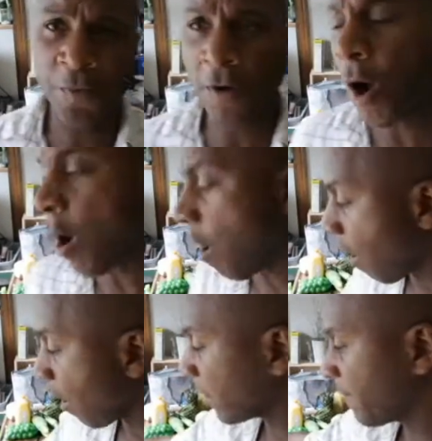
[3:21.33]
for
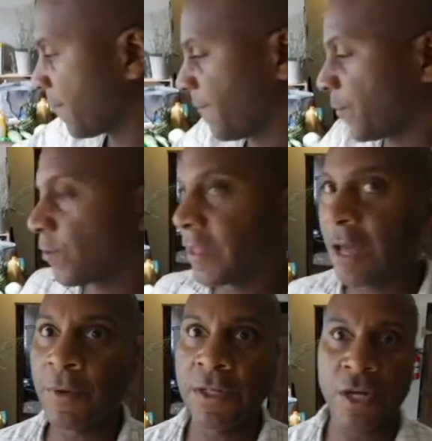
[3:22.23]
all of the food
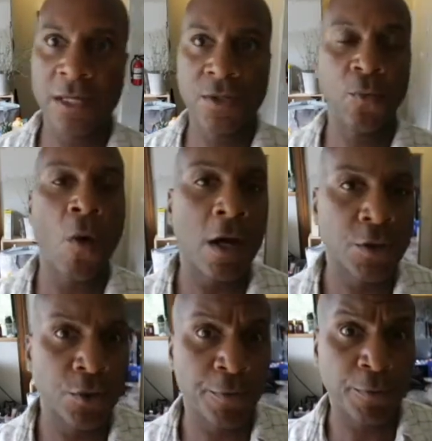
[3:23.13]
that we just
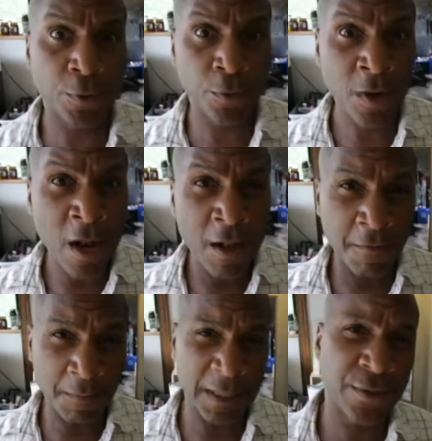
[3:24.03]
walked you through
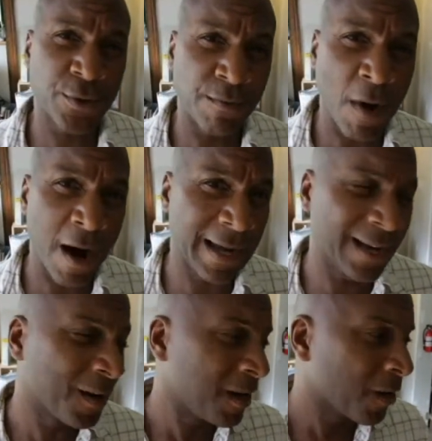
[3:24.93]
from Eastern
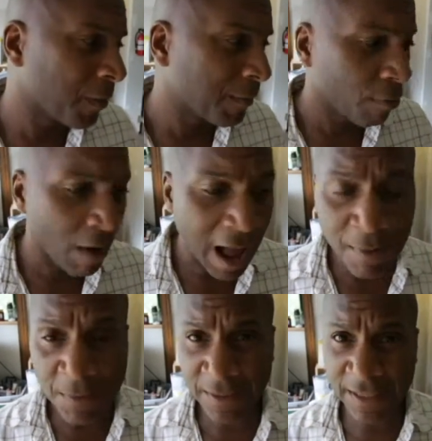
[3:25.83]
Market, we
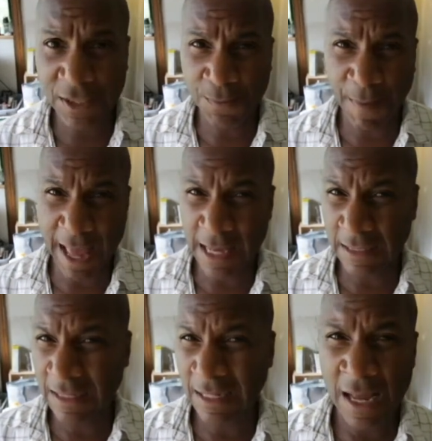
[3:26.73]
probably
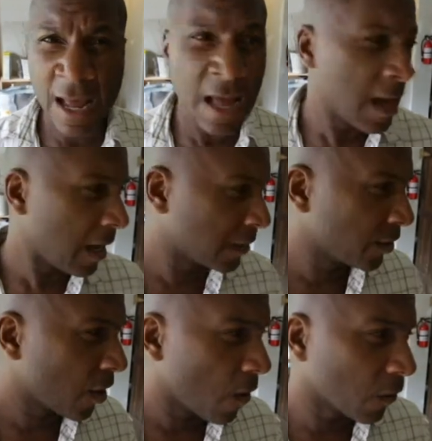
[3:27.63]
spent a
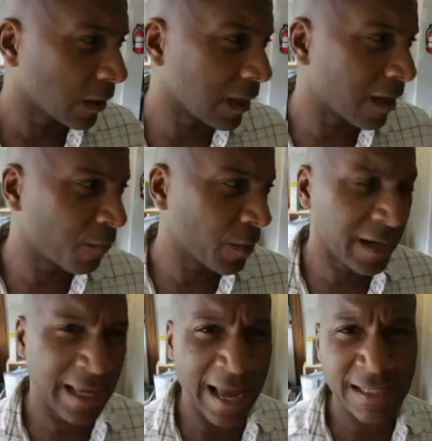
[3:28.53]
total of, we're
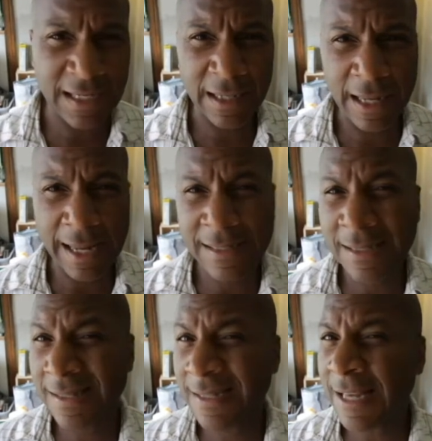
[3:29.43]
guessing like
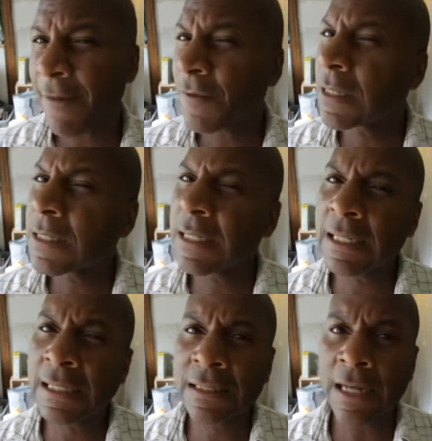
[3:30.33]

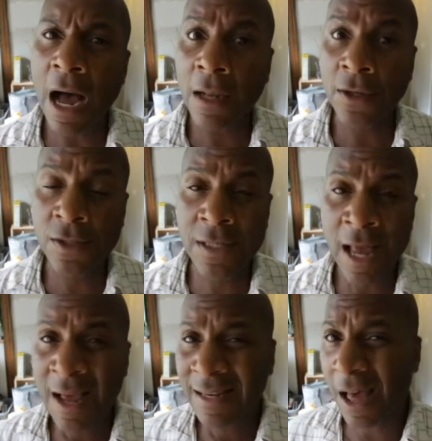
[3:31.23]
$70.
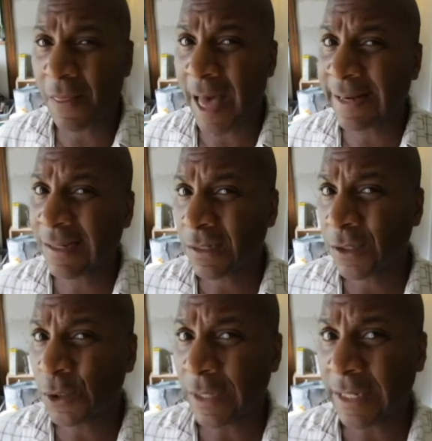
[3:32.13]
Now that
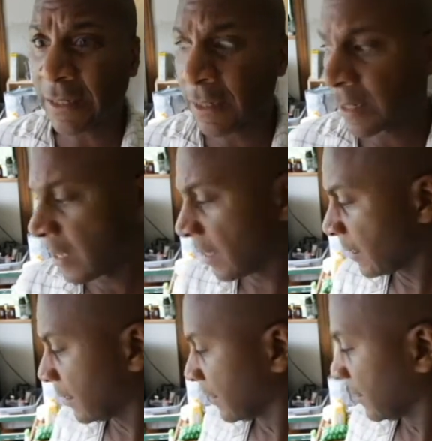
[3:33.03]
included
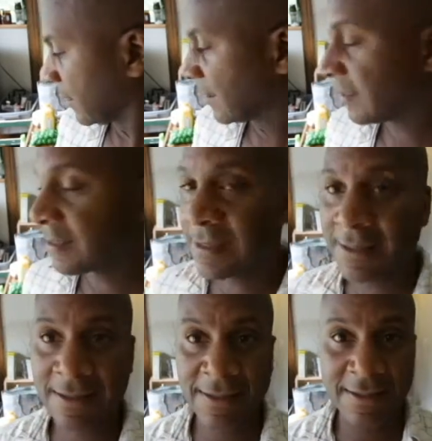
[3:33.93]

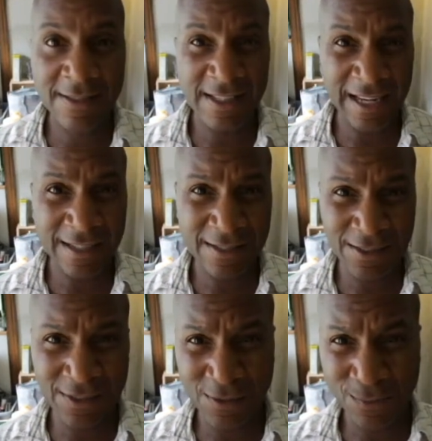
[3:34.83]

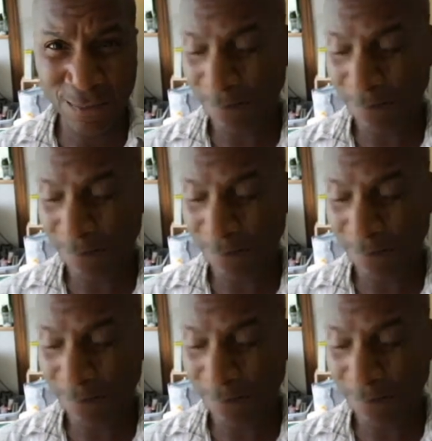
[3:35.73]
six,